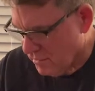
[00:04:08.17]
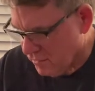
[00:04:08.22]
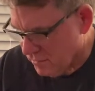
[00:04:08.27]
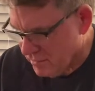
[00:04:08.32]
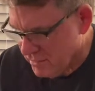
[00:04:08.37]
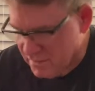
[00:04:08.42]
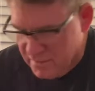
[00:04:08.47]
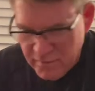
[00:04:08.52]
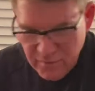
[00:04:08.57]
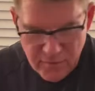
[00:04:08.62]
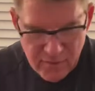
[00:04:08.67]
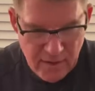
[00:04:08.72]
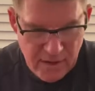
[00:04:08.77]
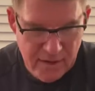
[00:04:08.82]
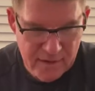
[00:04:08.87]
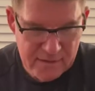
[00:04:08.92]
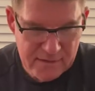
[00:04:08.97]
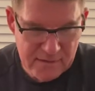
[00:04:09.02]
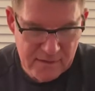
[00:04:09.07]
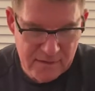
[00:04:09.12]
only two that
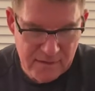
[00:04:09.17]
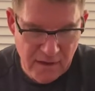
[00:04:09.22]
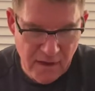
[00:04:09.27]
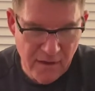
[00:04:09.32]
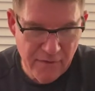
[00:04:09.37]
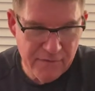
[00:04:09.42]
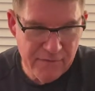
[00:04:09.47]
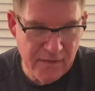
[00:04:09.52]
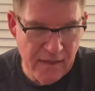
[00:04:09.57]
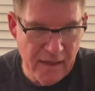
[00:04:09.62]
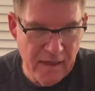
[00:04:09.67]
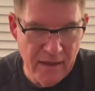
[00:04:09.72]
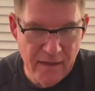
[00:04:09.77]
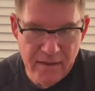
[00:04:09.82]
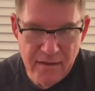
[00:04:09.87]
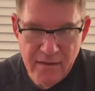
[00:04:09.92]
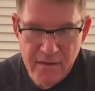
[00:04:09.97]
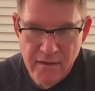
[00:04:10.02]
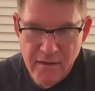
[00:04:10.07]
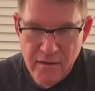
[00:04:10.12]
I sent off
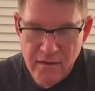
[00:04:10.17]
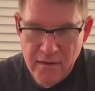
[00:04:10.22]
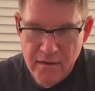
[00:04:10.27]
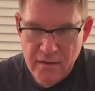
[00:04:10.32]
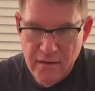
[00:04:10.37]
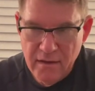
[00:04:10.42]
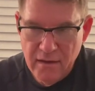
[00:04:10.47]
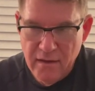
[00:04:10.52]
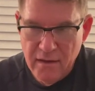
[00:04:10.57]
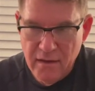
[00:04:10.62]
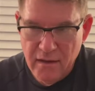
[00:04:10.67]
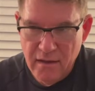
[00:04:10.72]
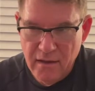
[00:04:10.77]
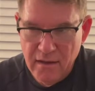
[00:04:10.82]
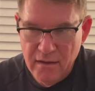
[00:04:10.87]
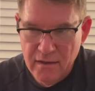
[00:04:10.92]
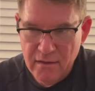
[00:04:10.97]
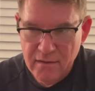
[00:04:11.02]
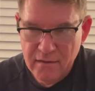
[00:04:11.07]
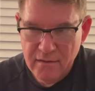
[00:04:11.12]
that
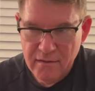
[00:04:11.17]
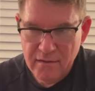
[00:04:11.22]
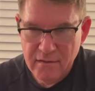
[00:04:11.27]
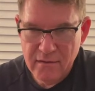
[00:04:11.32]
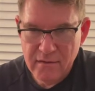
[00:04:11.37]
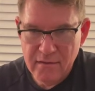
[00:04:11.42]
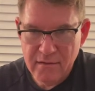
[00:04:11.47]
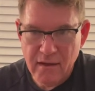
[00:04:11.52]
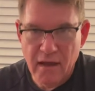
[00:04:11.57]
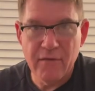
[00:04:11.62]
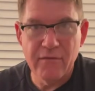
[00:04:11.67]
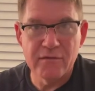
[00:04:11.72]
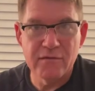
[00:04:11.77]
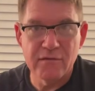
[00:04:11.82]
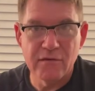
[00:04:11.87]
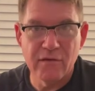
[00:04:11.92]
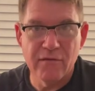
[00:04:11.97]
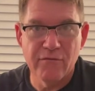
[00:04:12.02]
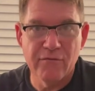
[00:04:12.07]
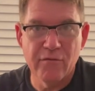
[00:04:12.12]
I was
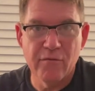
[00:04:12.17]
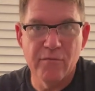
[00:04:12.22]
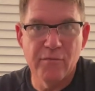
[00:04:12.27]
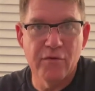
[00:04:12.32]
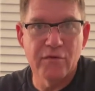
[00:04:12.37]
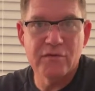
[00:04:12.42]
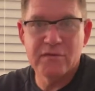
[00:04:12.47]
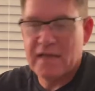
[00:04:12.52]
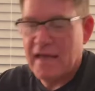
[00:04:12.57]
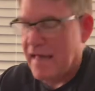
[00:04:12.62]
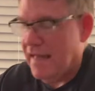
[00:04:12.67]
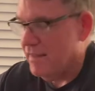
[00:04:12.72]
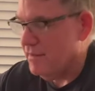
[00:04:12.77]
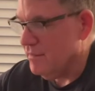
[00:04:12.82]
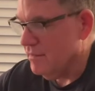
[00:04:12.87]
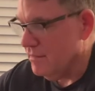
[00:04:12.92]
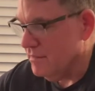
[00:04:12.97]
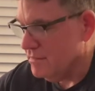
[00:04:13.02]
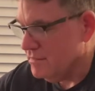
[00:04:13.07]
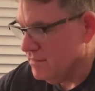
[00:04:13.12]
looking for books to add
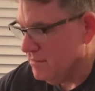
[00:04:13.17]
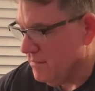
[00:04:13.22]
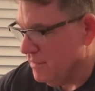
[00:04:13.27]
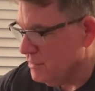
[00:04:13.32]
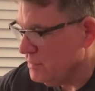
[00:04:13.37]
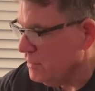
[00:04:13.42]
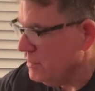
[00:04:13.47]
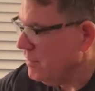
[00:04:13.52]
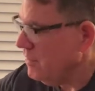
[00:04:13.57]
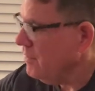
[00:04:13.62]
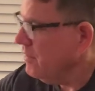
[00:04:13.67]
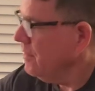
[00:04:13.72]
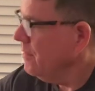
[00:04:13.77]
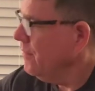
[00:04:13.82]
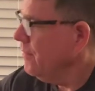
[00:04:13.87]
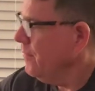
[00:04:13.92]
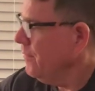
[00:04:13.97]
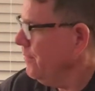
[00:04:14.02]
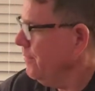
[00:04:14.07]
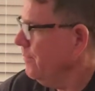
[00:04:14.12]
to the submission.
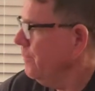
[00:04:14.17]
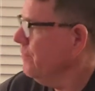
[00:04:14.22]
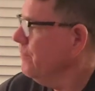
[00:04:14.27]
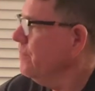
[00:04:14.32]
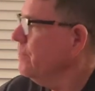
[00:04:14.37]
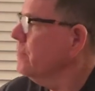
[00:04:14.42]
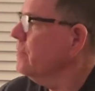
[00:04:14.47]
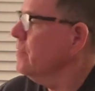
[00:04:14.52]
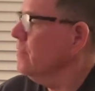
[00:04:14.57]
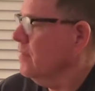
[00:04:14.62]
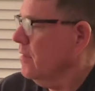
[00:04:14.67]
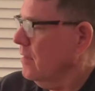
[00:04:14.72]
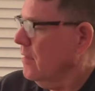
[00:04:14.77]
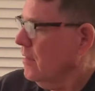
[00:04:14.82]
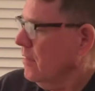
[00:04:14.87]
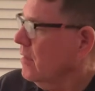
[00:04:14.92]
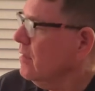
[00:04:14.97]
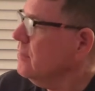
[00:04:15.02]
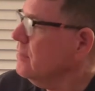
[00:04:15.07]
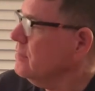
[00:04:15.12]

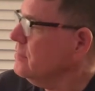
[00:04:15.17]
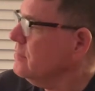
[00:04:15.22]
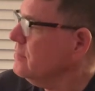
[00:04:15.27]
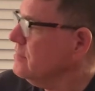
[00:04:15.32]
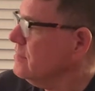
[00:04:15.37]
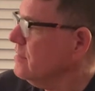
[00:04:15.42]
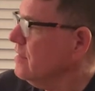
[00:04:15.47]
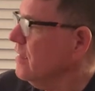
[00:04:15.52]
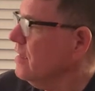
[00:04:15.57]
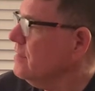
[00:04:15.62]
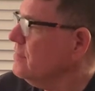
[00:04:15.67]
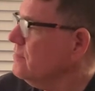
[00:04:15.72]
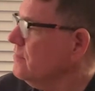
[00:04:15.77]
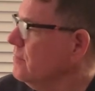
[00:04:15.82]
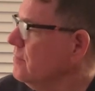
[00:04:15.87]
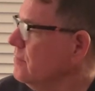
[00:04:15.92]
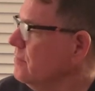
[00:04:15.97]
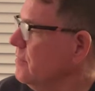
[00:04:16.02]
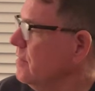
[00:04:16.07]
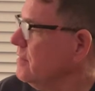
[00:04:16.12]
This is a nice
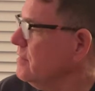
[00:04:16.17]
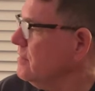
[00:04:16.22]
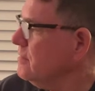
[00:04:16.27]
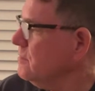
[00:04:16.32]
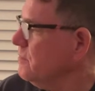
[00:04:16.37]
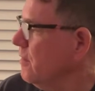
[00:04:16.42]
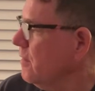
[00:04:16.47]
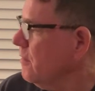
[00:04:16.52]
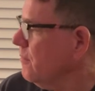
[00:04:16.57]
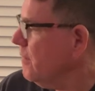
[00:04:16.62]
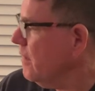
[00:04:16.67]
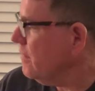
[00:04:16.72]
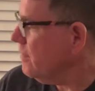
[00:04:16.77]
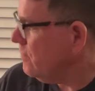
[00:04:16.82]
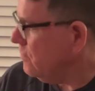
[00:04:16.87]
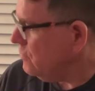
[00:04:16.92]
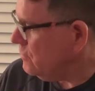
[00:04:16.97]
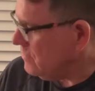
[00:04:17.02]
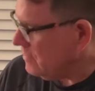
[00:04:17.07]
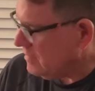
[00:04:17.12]
one, Amazing Spider-Man
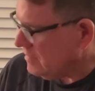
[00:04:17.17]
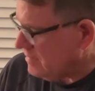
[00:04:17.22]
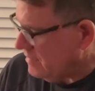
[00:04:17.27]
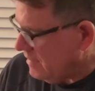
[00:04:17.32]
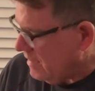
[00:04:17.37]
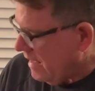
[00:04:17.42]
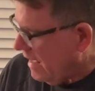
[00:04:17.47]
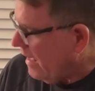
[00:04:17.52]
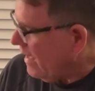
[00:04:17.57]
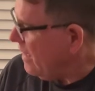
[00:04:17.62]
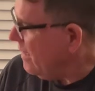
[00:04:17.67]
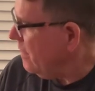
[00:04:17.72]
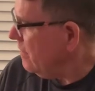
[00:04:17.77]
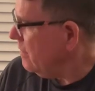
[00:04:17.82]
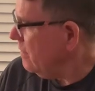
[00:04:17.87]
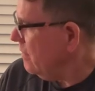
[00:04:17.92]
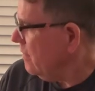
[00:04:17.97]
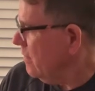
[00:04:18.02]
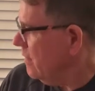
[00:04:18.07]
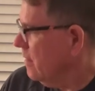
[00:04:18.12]

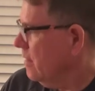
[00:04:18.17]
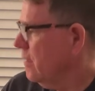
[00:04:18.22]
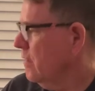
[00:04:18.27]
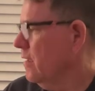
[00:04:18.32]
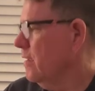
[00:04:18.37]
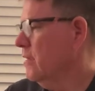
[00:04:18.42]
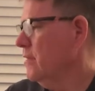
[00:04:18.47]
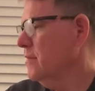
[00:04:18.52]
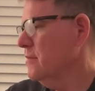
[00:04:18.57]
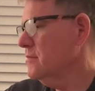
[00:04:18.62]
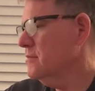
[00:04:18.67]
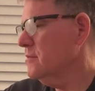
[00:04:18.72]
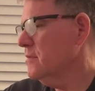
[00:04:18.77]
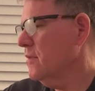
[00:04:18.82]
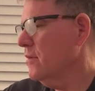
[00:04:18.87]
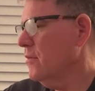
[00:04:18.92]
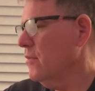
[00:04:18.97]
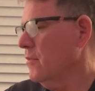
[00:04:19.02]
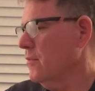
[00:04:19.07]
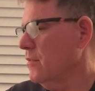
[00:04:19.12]
268.
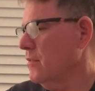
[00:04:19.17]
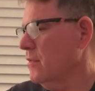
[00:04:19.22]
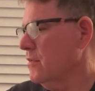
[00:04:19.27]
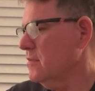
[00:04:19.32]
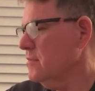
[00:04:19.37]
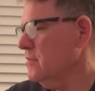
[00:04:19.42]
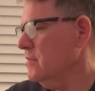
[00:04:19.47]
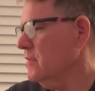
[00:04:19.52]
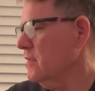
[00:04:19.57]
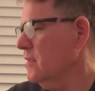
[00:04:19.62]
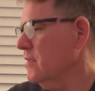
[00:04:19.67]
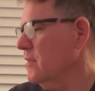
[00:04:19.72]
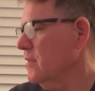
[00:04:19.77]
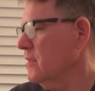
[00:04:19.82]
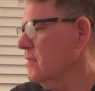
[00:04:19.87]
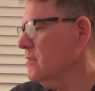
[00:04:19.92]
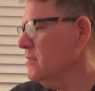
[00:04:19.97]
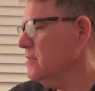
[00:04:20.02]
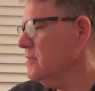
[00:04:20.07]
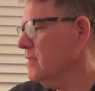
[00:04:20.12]
So this
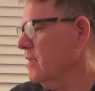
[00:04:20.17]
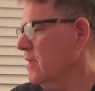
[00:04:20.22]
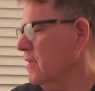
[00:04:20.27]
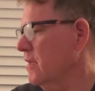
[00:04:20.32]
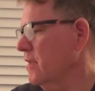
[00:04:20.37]
is